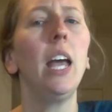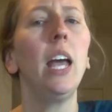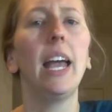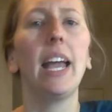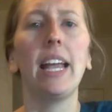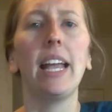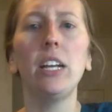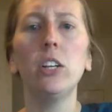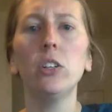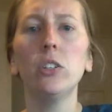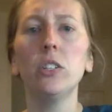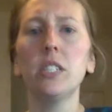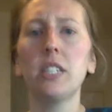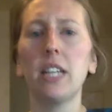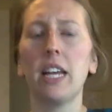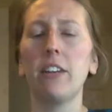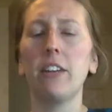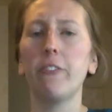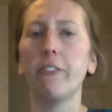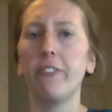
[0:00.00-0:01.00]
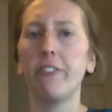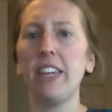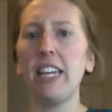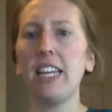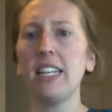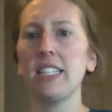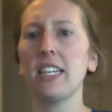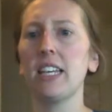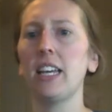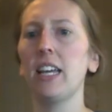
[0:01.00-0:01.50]
Ankles and
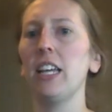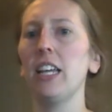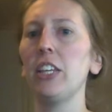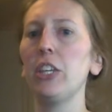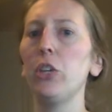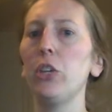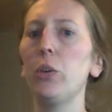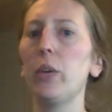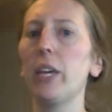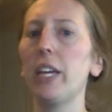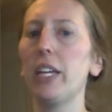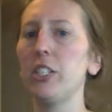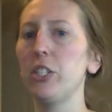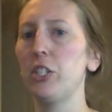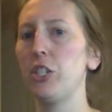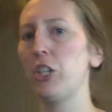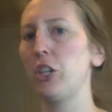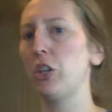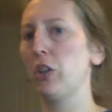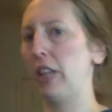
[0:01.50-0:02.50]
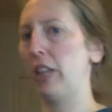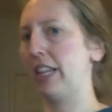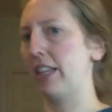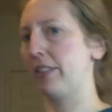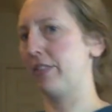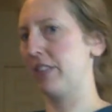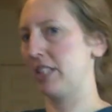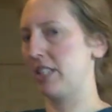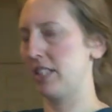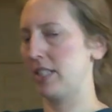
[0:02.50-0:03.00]
feet, you can do, like if
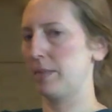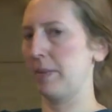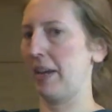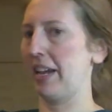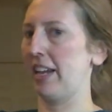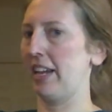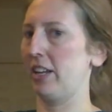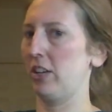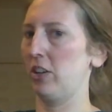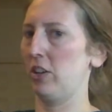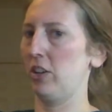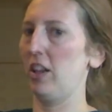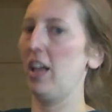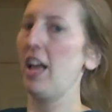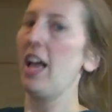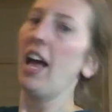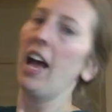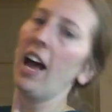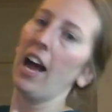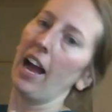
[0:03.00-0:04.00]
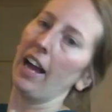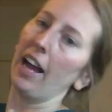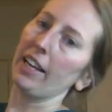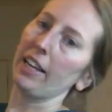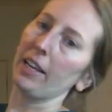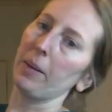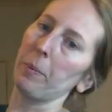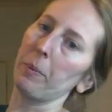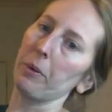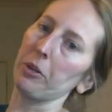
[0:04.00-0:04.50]
this is my ankle, I
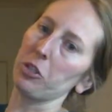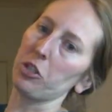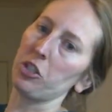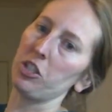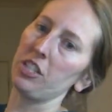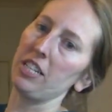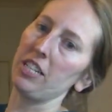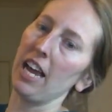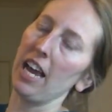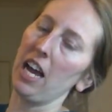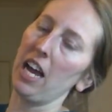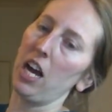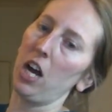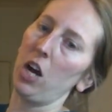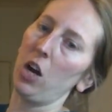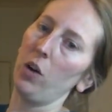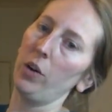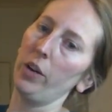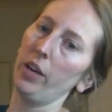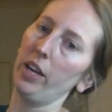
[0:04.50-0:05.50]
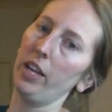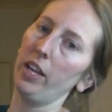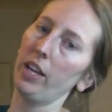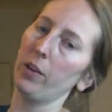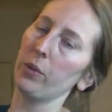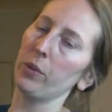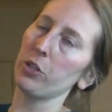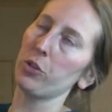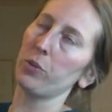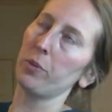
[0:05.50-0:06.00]
can push down,
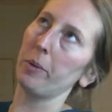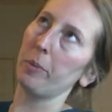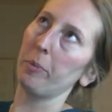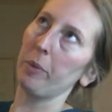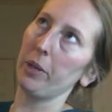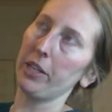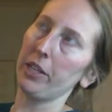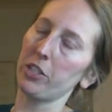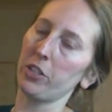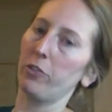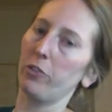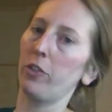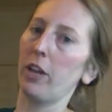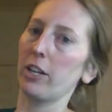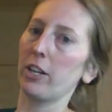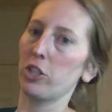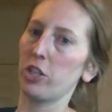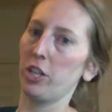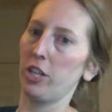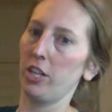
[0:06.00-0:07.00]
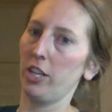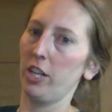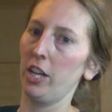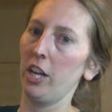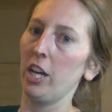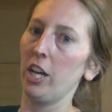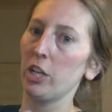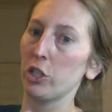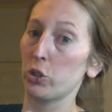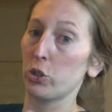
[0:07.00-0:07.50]
which would be plantar flexion,
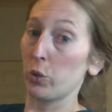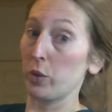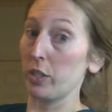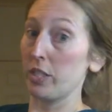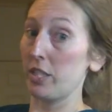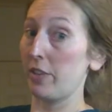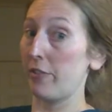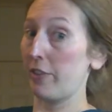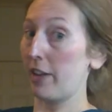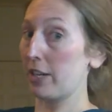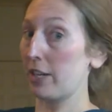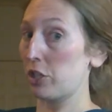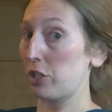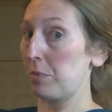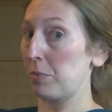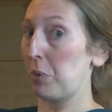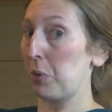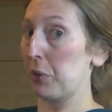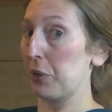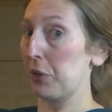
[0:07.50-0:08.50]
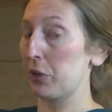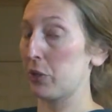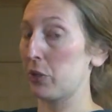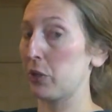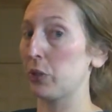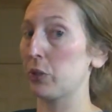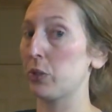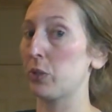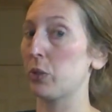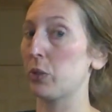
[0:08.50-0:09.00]
dorsiflexion, pull your
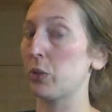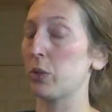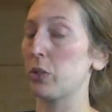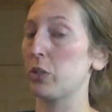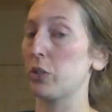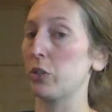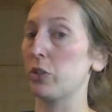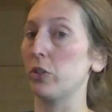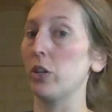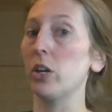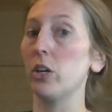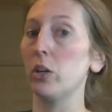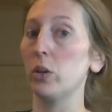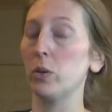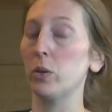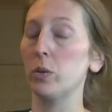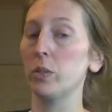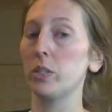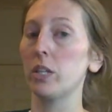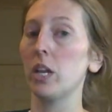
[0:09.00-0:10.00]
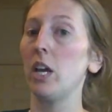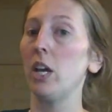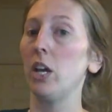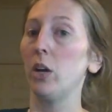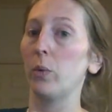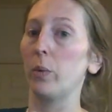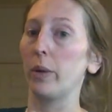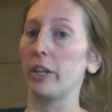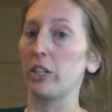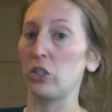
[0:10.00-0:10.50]
toes towards your nose.
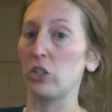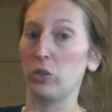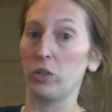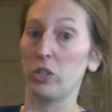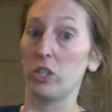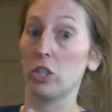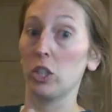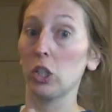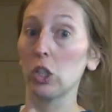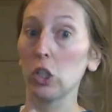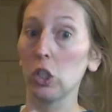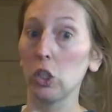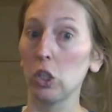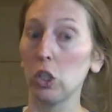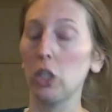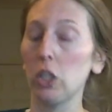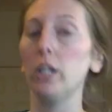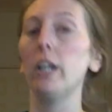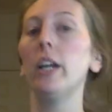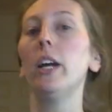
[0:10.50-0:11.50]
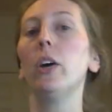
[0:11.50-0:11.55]
We could do a circle.